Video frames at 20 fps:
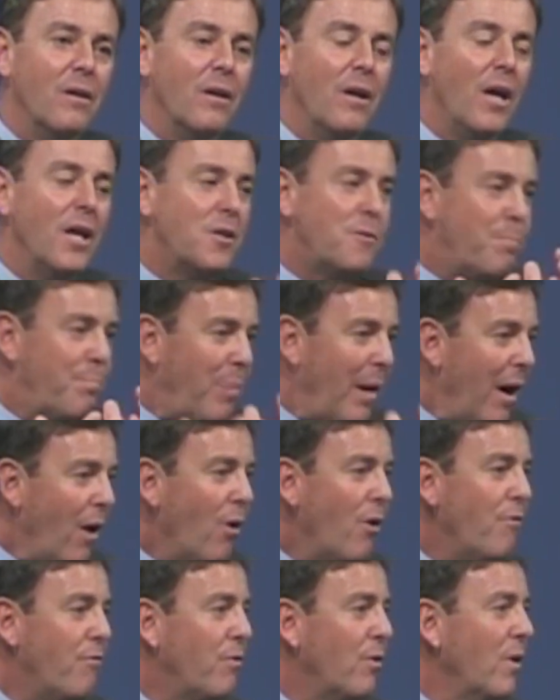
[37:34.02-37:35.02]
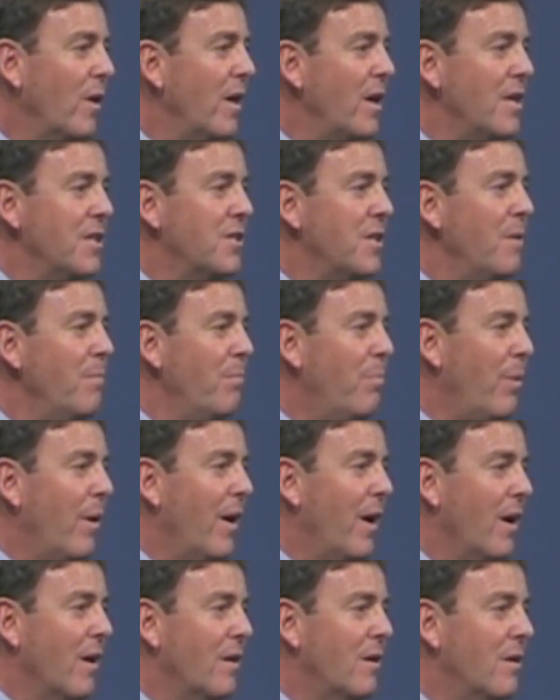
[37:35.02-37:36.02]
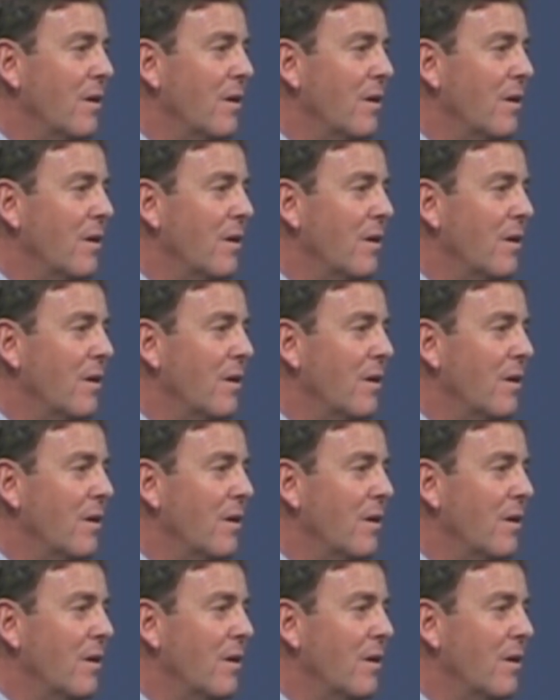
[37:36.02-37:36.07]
is powerful in its impact.